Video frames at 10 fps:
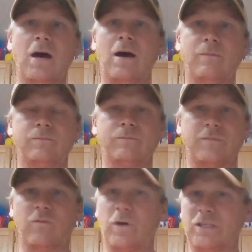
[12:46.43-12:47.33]
Um,
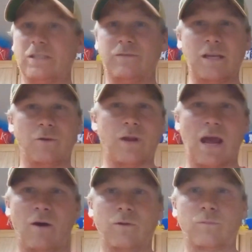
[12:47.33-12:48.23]
if you're watching this video now,